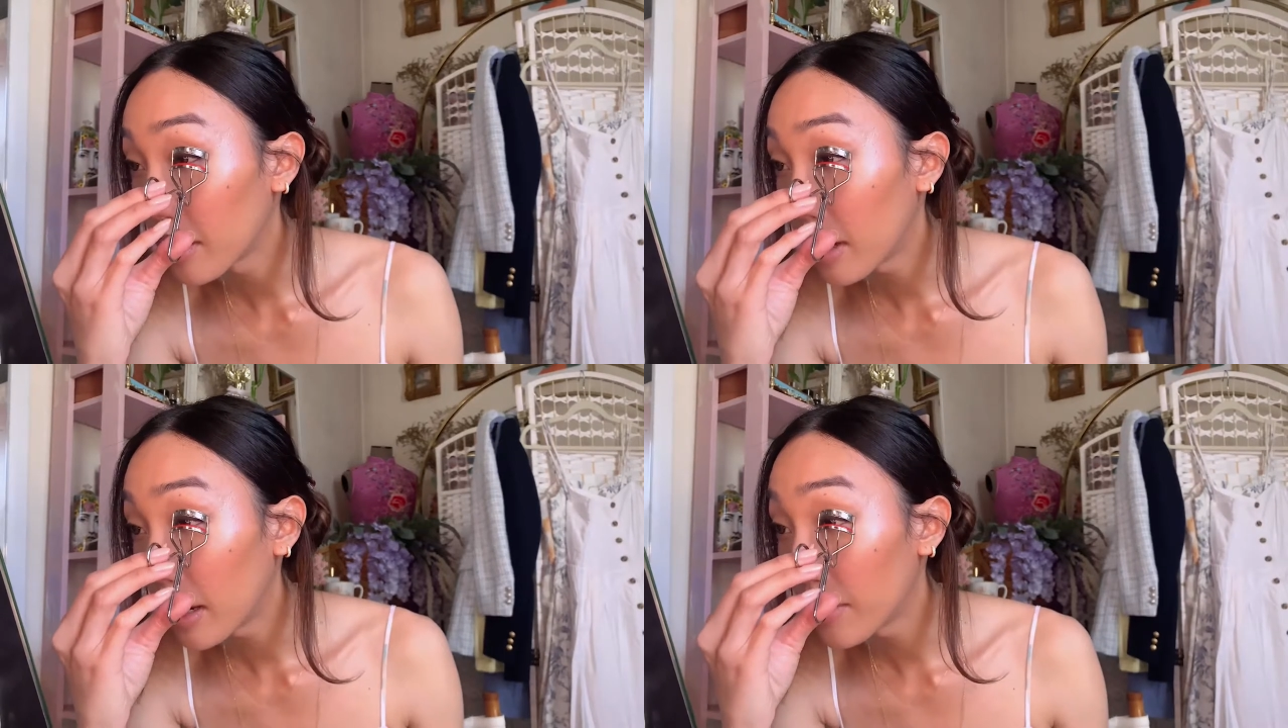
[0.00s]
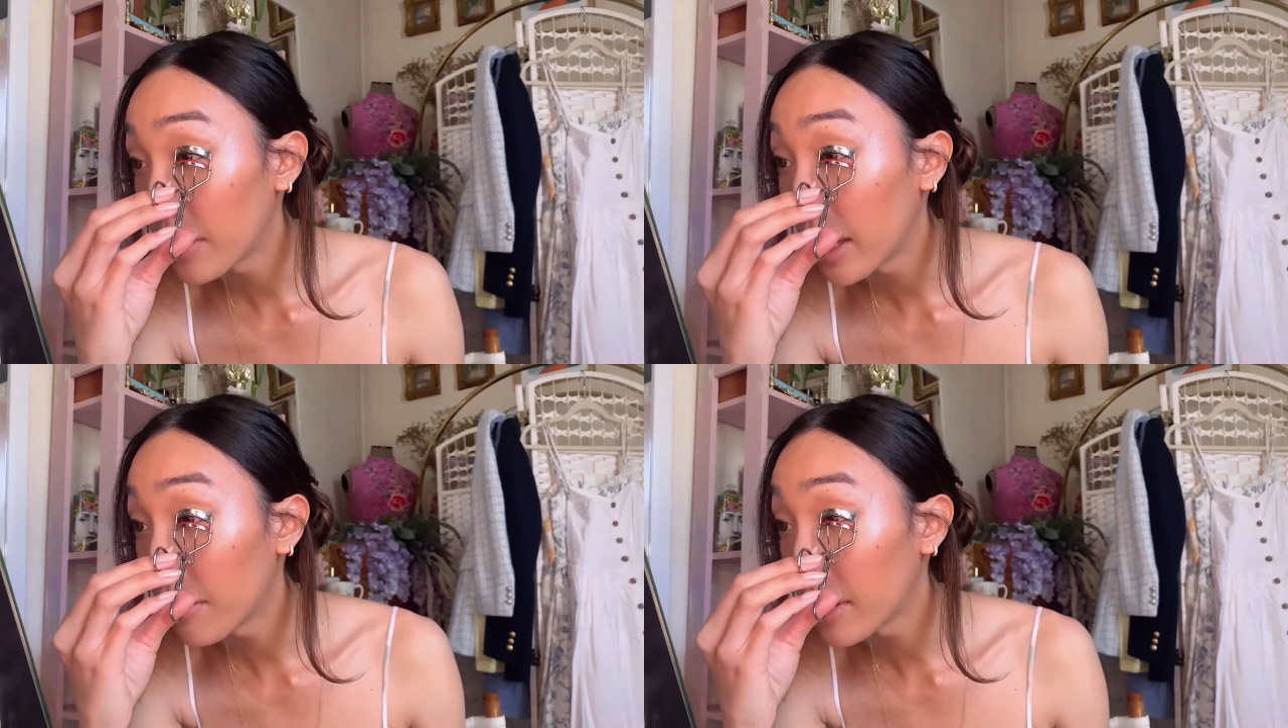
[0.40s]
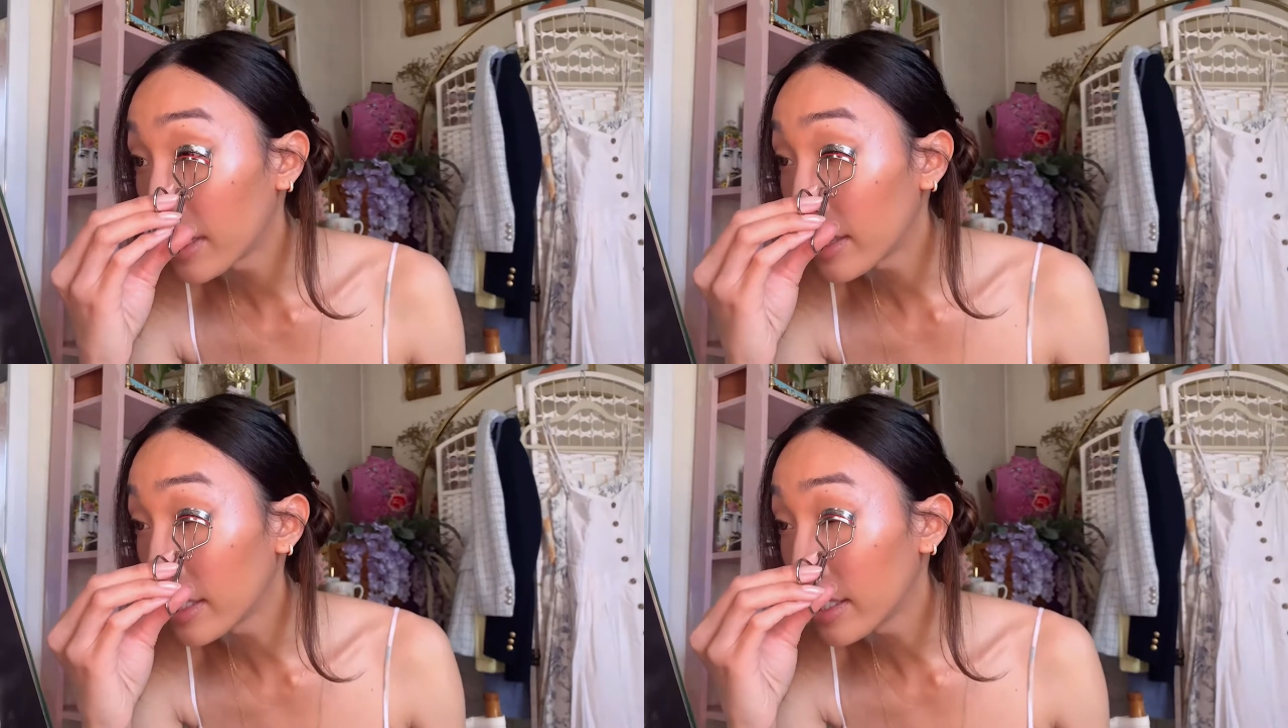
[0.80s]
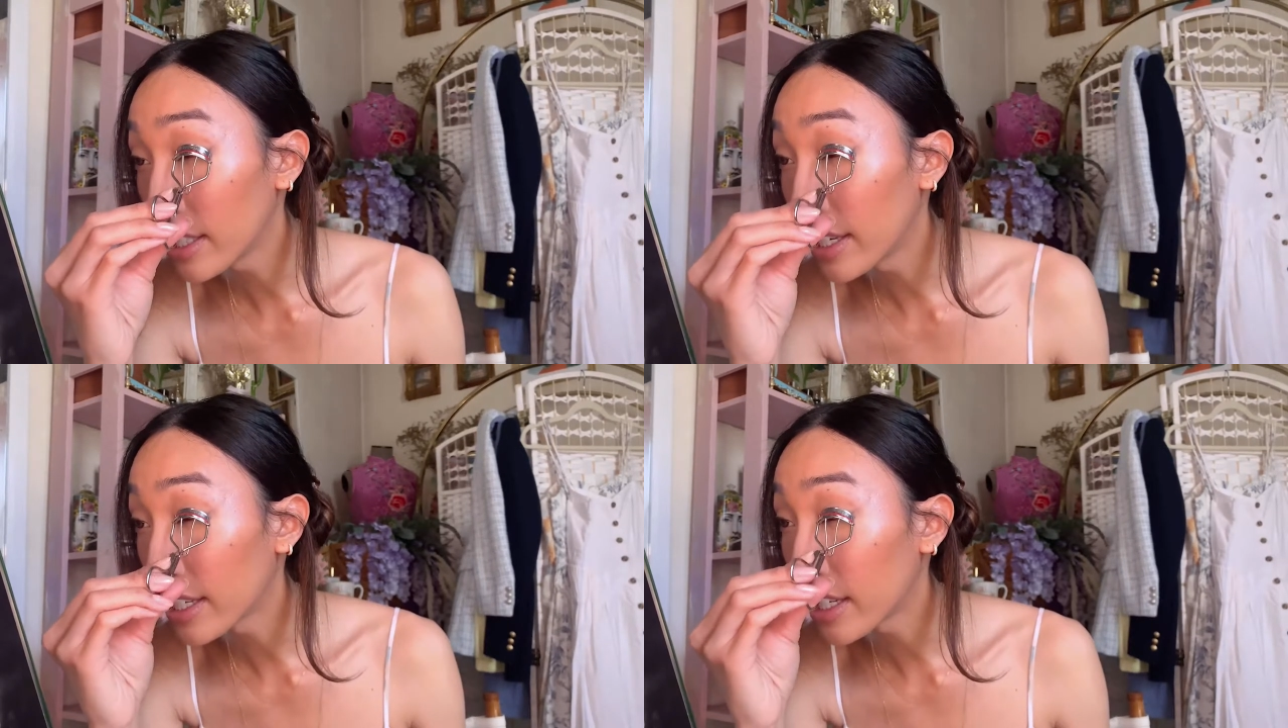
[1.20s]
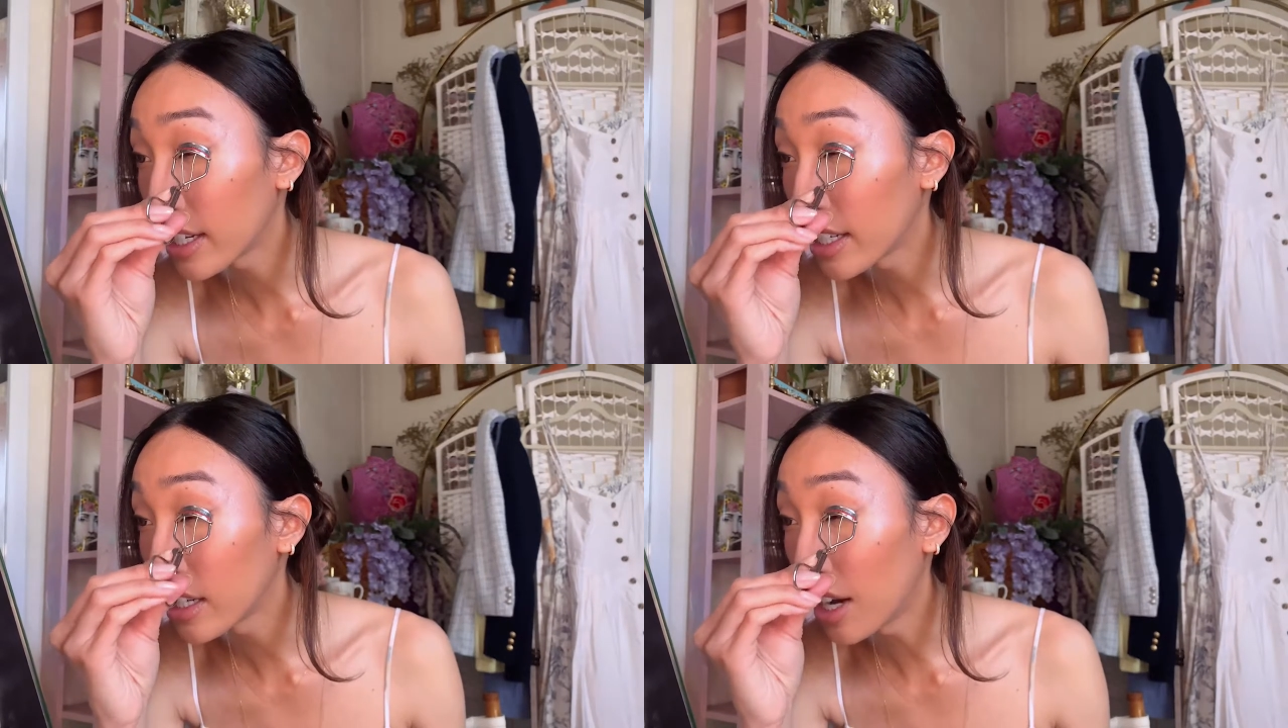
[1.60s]
I've definitely like
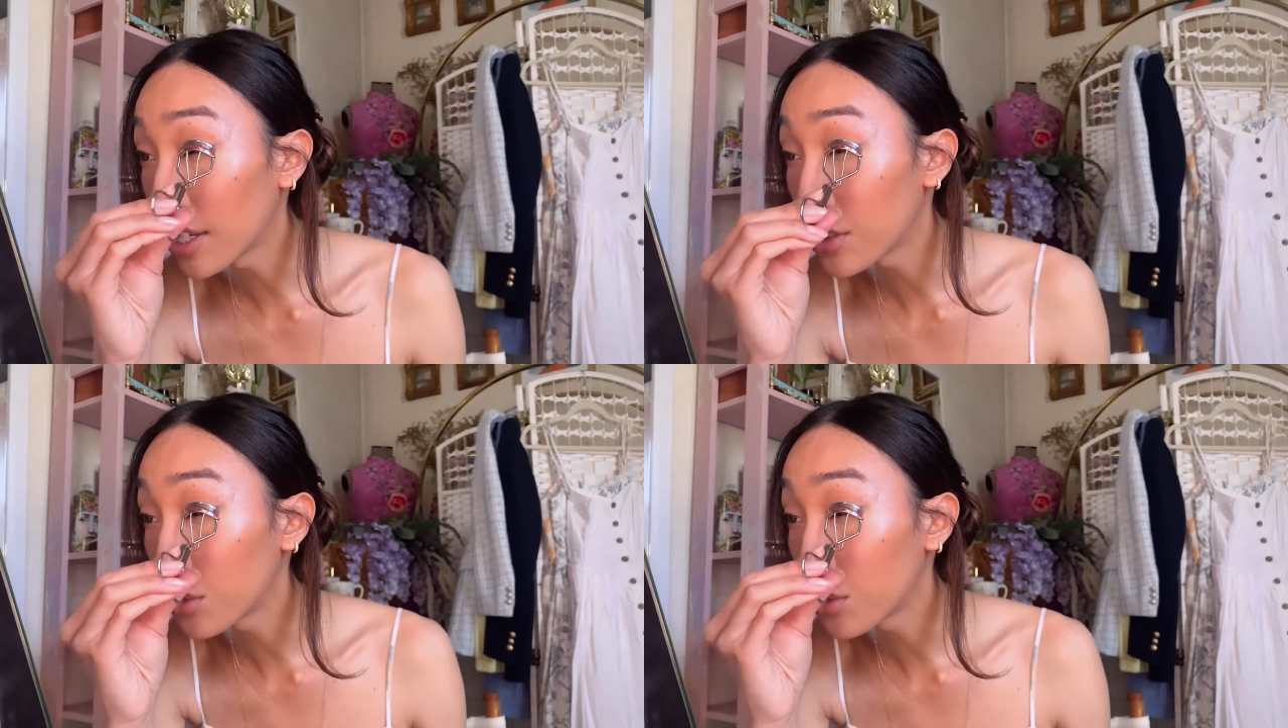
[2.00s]
gotten